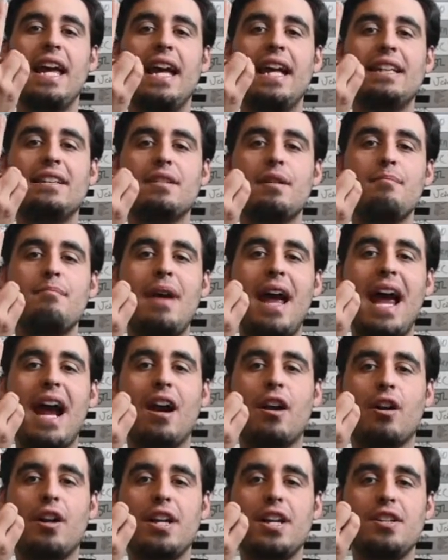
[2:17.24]
It's a
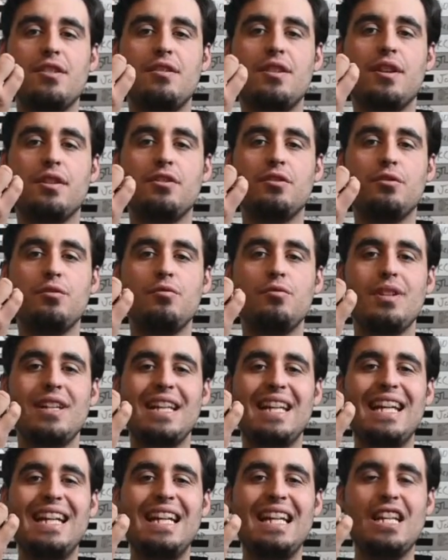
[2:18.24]
marriage. The two
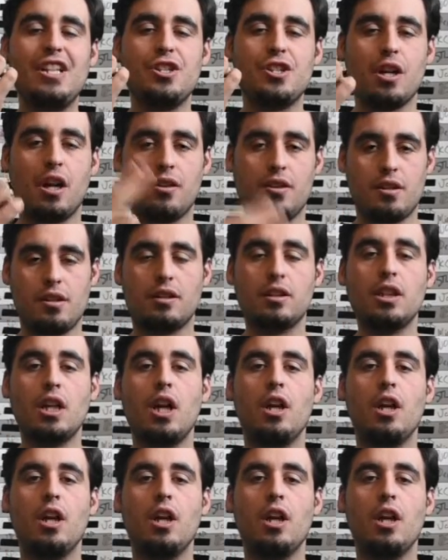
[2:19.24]
need each other.